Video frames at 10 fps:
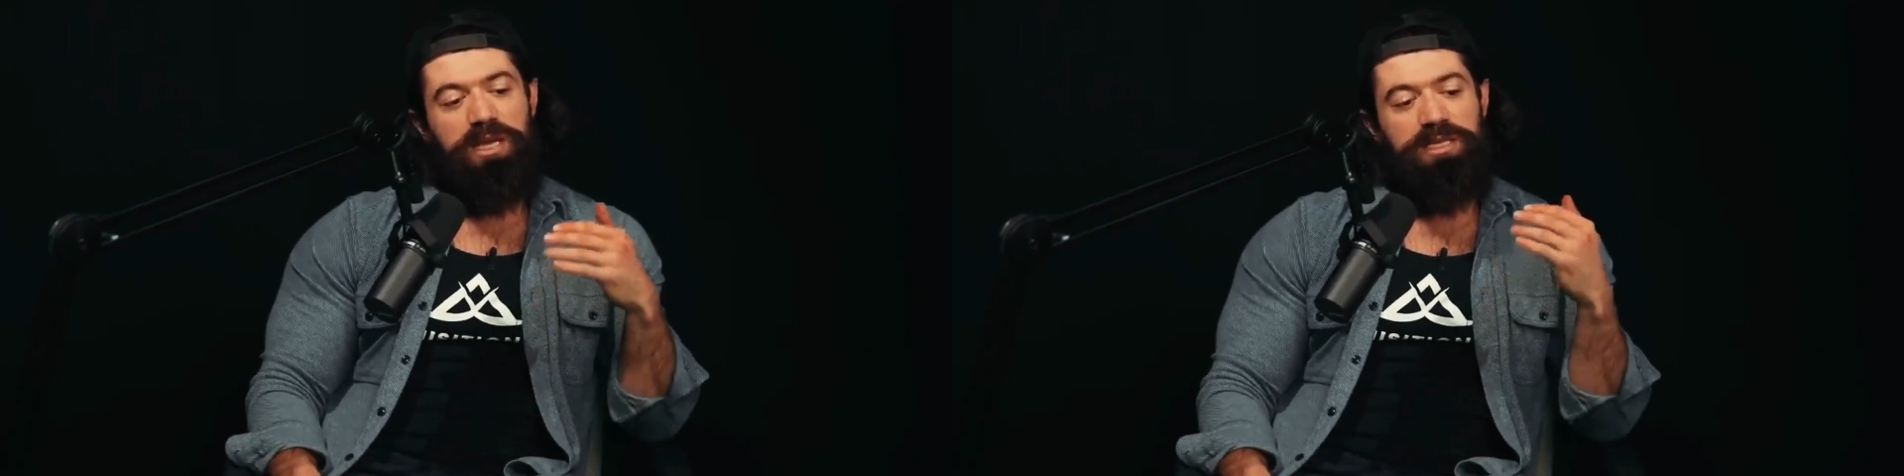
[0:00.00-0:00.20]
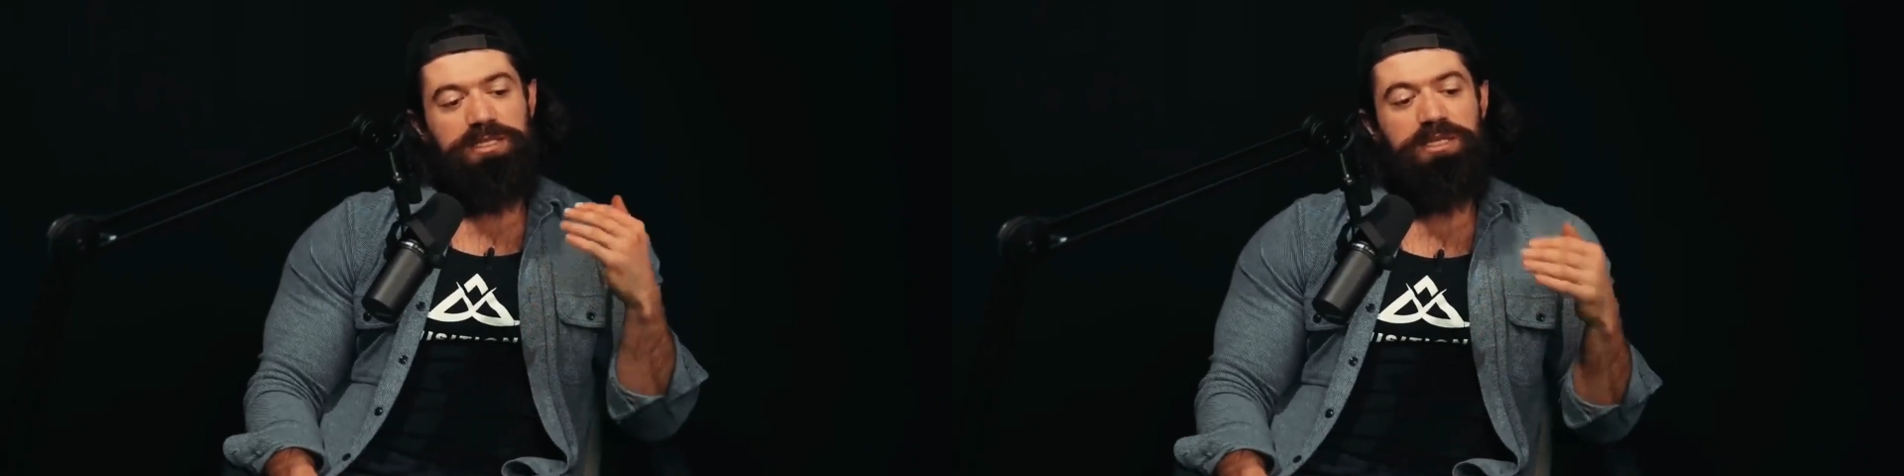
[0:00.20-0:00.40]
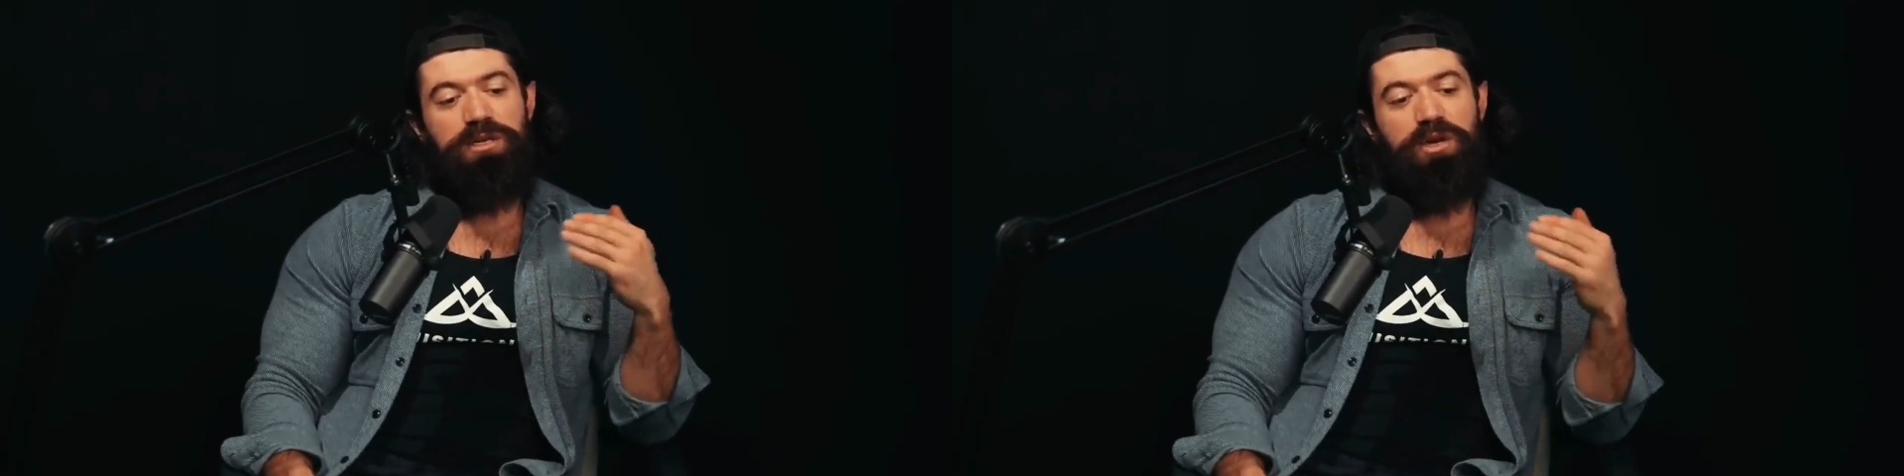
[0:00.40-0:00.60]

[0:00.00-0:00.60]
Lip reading: I didn't